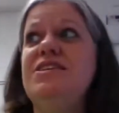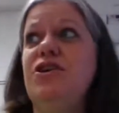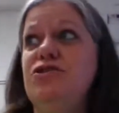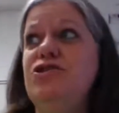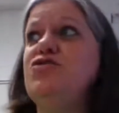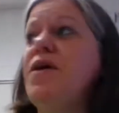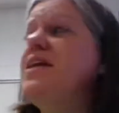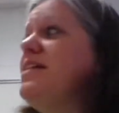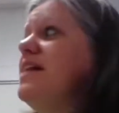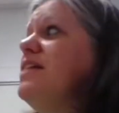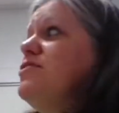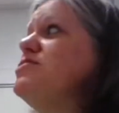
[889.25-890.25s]
you know, she's writing
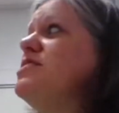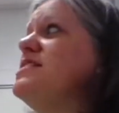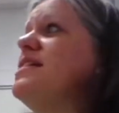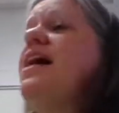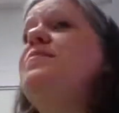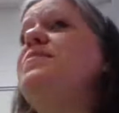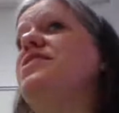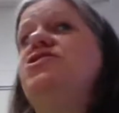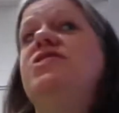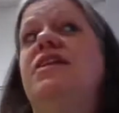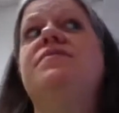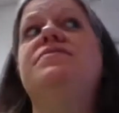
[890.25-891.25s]
letters to this guy because
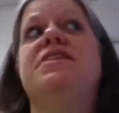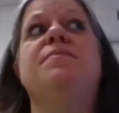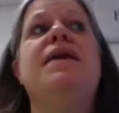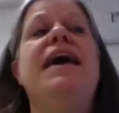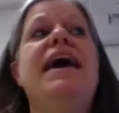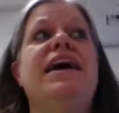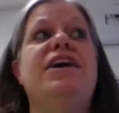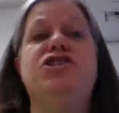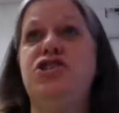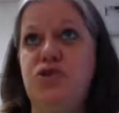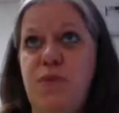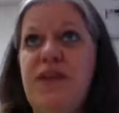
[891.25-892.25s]
she loves him and
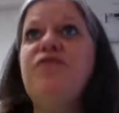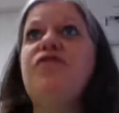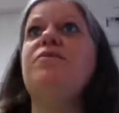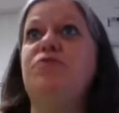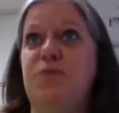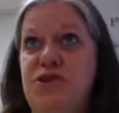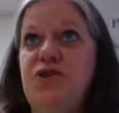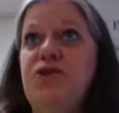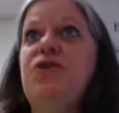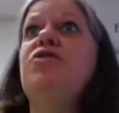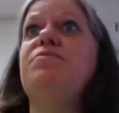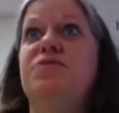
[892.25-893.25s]
she's just waiting for him to return
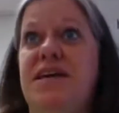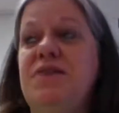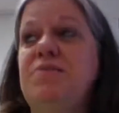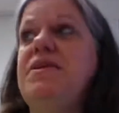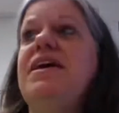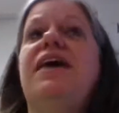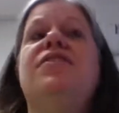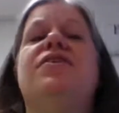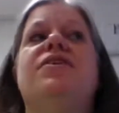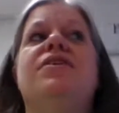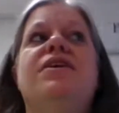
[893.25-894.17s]
home so they can be together.